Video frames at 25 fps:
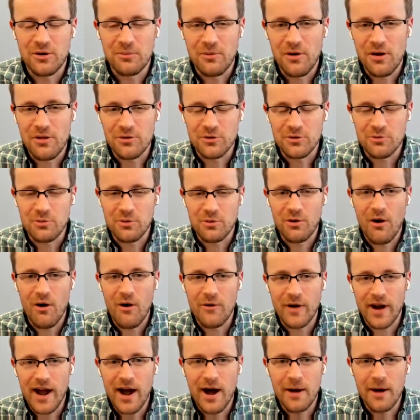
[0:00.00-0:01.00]
younger brothers were
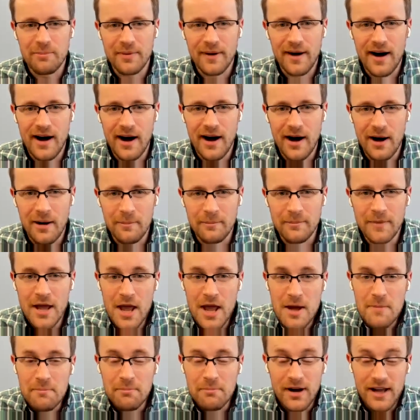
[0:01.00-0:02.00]
growing up.
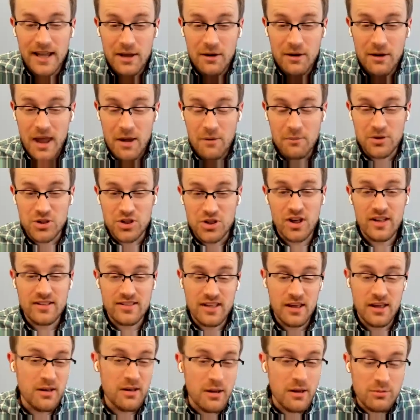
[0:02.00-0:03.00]
But it was
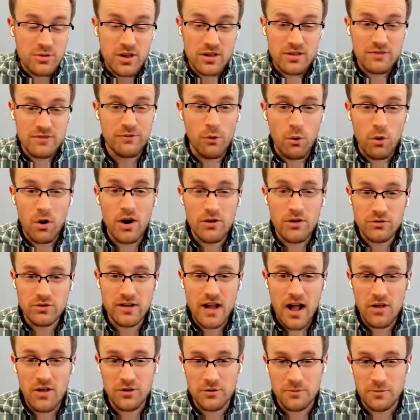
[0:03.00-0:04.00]
just
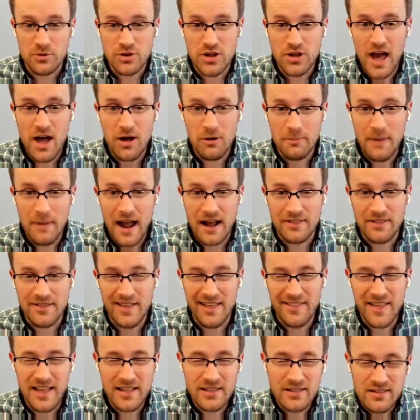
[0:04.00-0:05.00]
$400 per child back
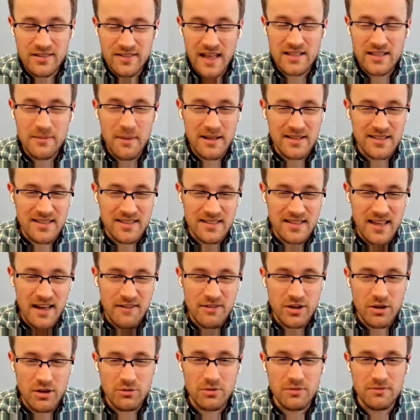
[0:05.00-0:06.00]
then. That's about
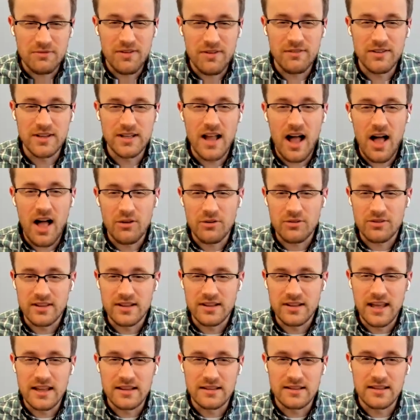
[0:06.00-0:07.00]

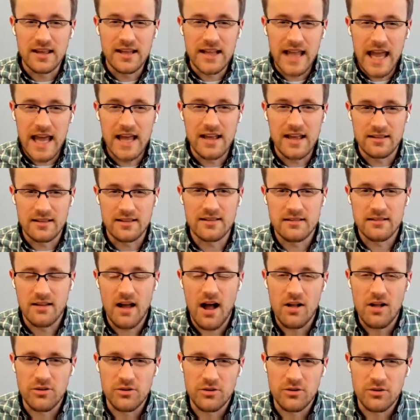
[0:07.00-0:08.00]
$750 in today's
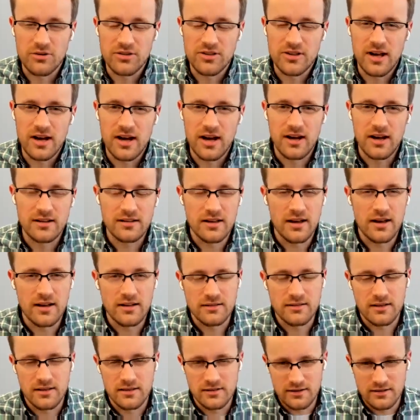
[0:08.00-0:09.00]
dollars
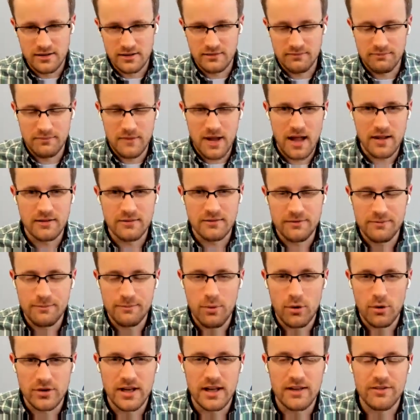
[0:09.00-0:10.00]
to kind of
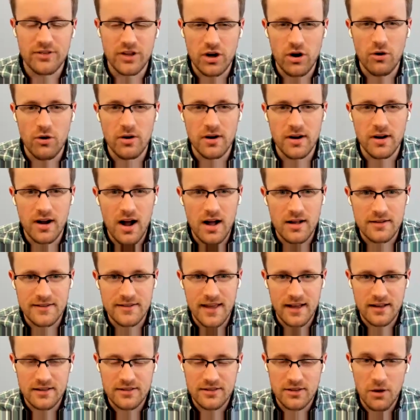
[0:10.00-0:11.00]
put it in the current
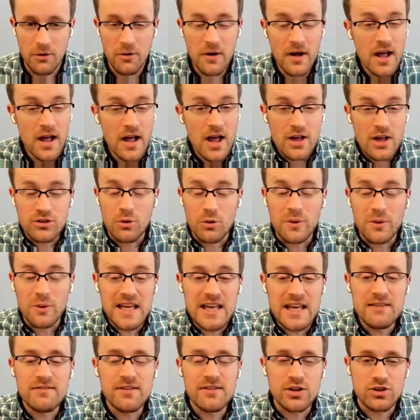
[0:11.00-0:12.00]
context. So
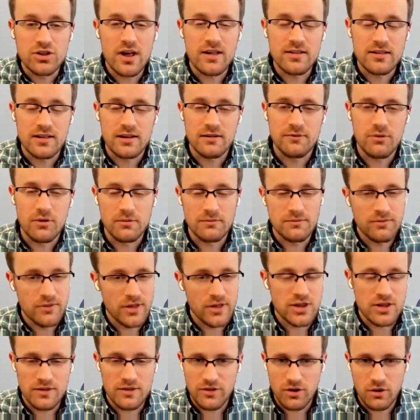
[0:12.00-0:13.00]
even adjusting for
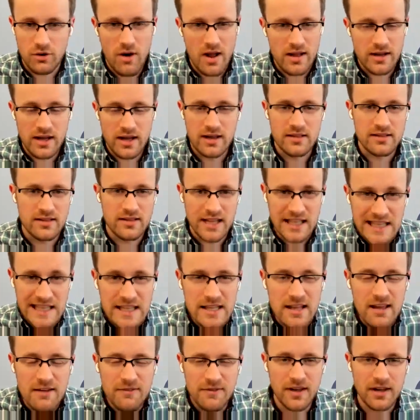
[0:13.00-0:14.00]
inflation, the credit has
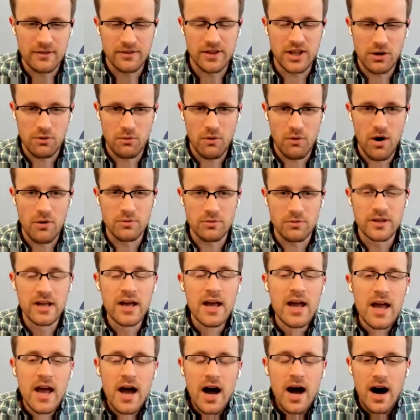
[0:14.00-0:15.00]
significantly grown
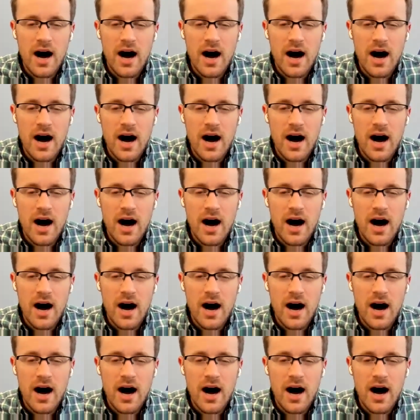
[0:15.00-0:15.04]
